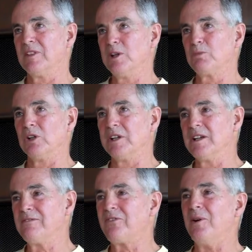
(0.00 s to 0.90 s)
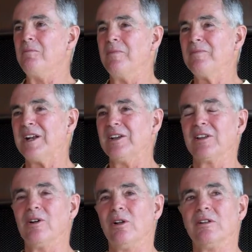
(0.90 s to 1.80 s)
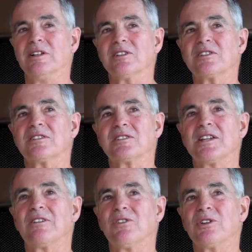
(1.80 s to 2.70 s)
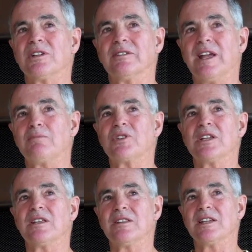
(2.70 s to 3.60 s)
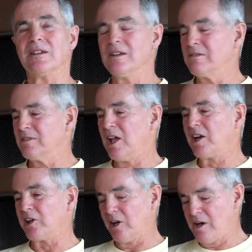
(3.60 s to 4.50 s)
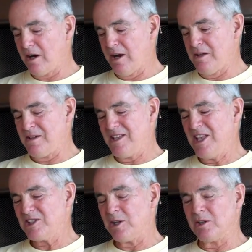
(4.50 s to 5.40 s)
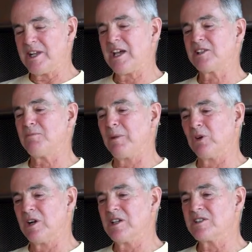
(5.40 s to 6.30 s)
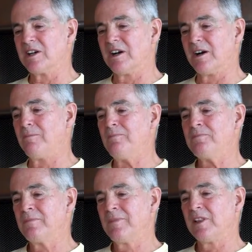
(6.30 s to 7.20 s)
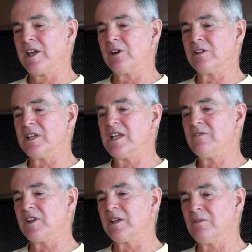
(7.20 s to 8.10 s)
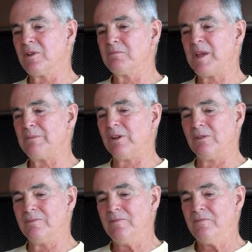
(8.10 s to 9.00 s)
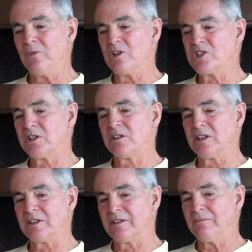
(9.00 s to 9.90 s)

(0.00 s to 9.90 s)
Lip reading: liberally from, the goal is to see if you can empty the locker. So Dad's memories are later in the evening when people were sure that